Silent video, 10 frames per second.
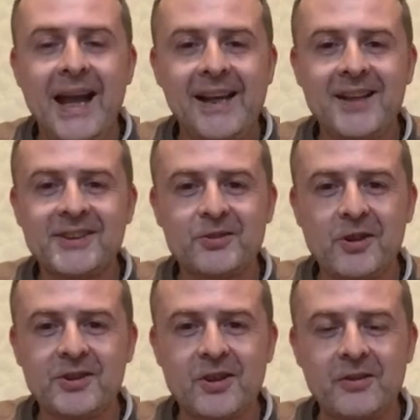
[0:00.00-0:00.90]
Hey guys, it's
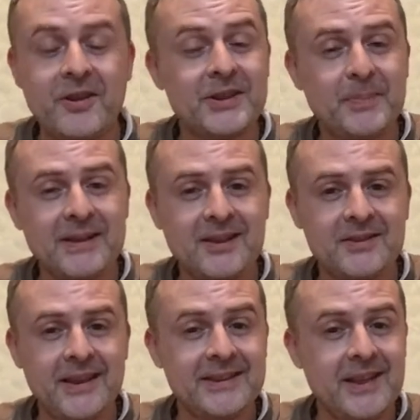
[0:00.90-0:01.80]
Roscoe,
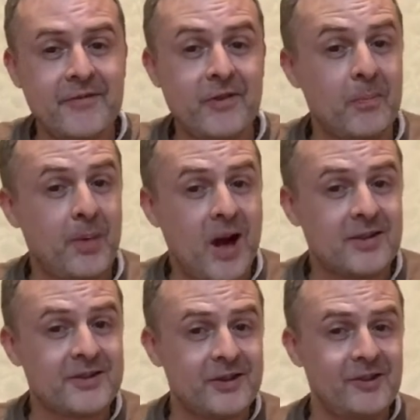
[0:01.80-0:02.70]
non-spacecraft. It's time for
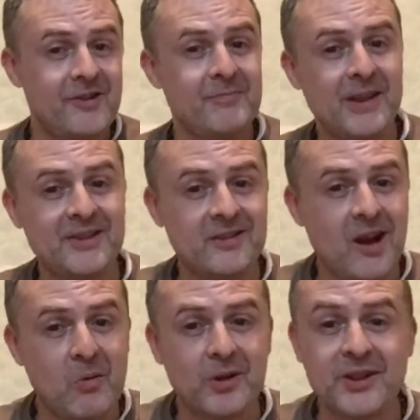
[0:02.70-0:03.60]
part two of my
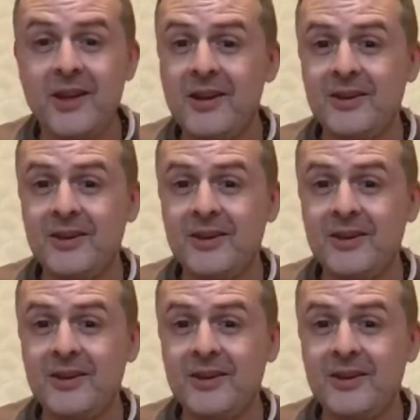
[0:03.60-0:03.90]
Star Wars